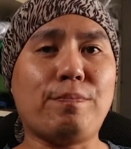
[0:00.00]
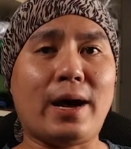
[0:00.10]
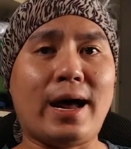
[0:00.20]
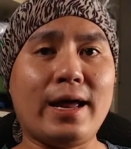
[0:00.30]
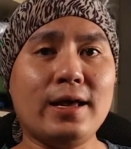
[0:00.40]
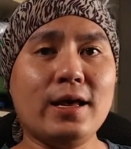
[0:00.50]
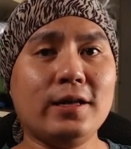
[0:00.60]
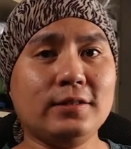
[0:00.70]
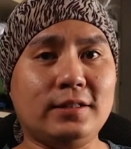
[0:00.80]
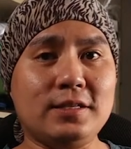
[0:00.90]
by
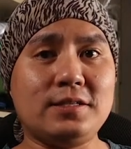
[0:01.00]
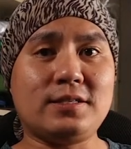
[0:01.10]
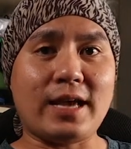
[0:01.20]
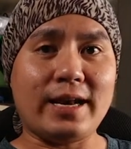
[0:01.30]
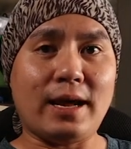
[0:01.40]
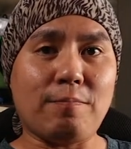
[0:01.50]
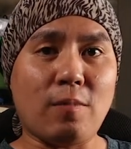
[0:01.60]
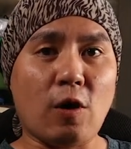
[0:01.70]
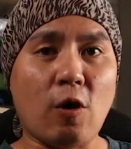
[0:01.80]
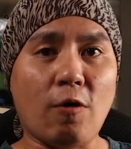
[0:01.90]
the setup
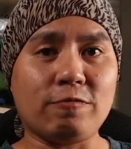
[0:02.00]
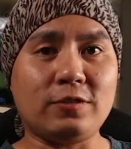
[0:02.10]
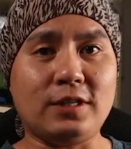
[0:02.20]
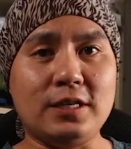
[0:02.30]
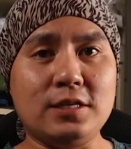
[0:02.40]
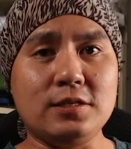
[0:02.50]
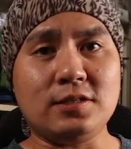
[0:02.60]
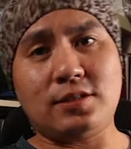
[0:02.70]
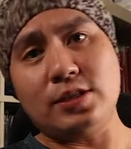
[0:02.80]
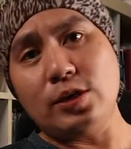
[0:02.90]
of the
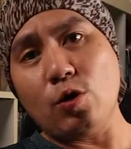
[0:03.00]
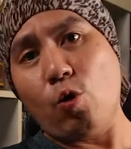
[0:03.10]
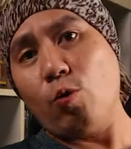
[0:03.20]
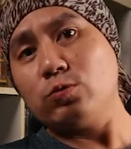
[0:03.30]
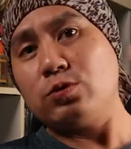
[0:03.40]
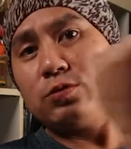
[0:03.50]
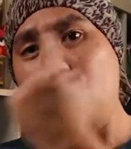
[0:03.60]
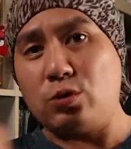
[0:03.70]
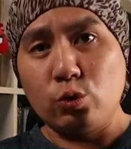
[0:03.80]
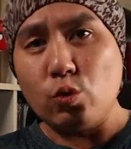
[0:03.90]

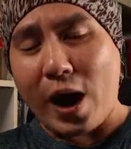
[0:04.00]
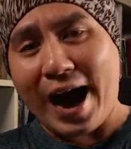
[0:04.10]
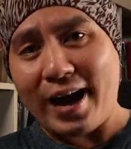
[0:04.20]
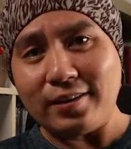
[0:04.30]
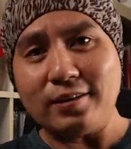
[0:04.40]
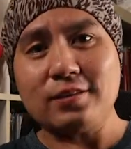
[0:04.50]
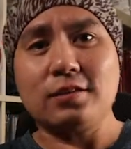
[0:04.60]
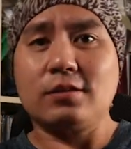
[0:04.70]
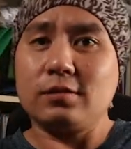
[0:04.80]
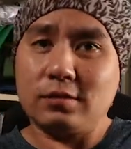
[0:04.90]
Co2 Art
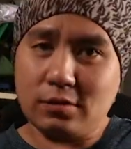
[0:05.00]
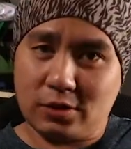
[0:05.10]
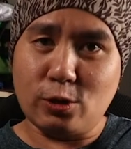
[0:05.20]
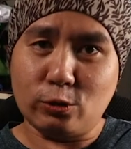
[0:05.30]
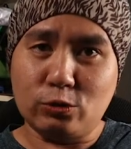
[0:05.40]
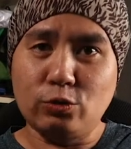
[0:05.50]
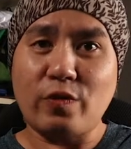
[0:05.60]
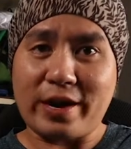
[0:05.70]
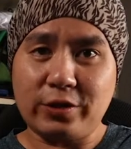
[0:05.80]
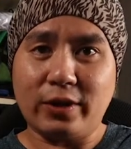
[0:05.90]
CO2
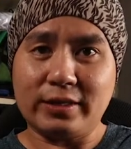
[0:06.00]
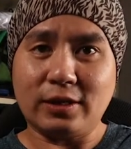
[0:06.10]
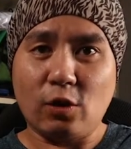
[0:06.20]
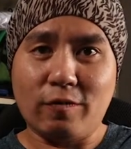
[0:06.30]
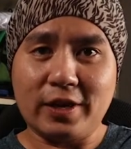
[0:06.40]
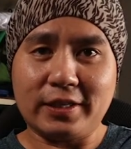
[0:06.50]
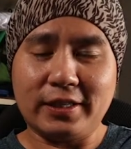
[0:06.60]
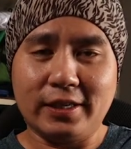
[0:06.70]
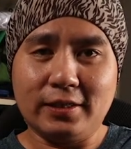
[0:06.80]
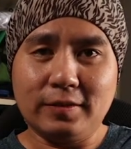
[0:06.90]
regulator over
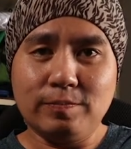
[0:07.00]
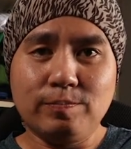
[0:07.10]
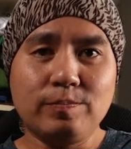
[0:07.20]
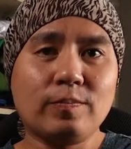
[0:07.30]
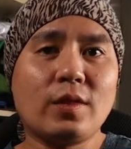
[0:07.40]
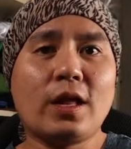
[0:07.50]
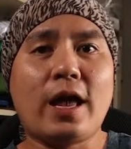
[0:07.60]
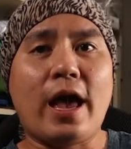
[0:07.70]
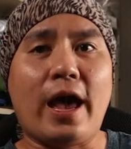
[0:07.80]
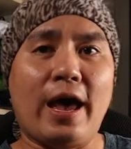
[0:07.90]
here,
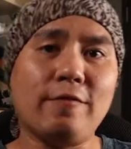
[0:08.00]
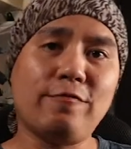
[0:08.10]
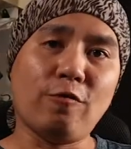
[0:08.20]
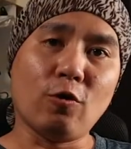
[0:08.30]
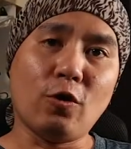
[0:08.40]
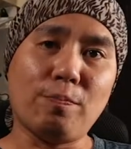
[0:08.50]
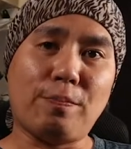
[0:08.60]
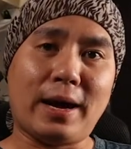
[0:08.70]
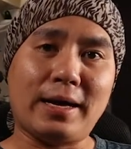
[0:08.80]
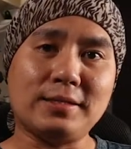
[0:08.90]
and followed
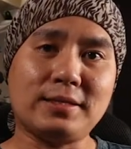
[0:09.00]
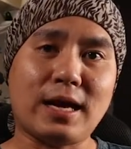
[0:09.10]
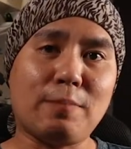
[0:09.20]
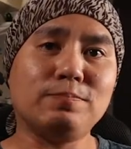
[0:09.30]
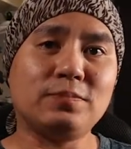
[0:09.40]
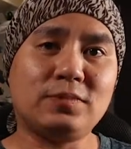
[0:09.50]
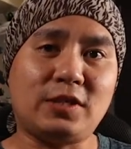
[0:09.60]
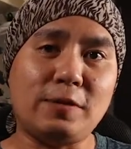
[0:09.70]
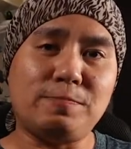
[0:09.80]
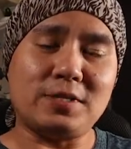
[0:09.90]
by some
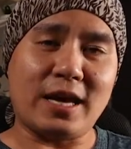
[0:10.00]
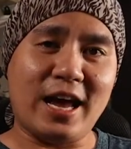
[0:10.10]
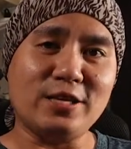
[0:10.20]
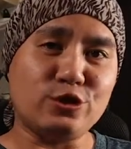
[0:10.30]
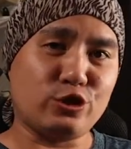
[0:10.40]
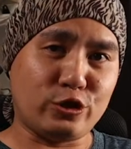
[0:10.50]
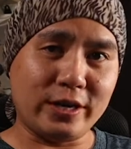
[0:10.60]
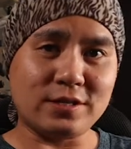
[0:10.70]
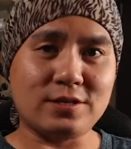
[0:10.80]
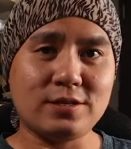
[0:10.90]
tips and
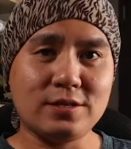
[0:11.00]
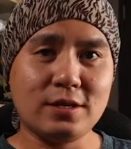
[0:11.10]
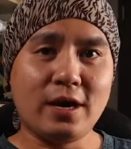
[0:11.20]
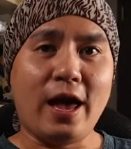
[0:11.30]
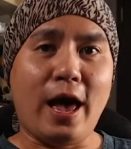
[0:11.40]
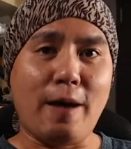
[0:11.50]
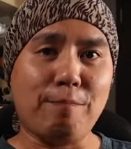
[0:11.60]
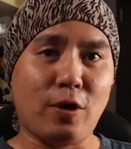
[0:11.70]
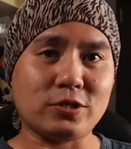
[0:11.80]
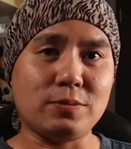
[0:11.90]
tricks
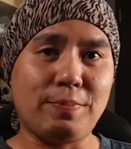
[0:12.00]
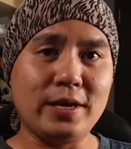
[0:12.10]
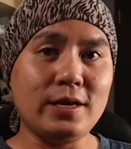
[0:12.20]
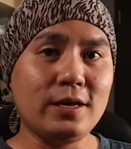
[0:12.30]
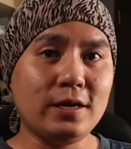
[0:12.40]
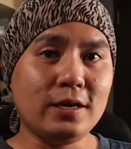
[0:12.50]
and possibly